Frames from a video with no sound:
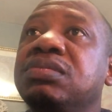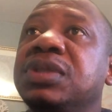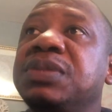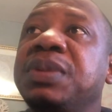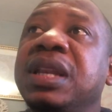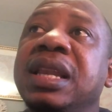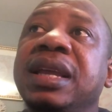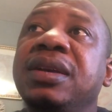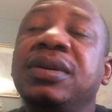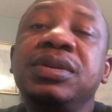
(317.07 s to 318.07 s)
spend
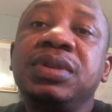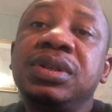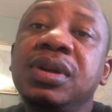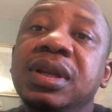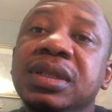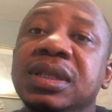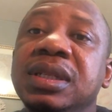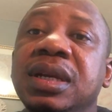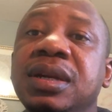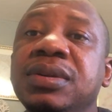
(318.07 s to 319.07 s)
like $100 in
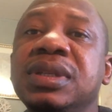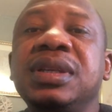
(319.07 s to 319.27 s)
the house,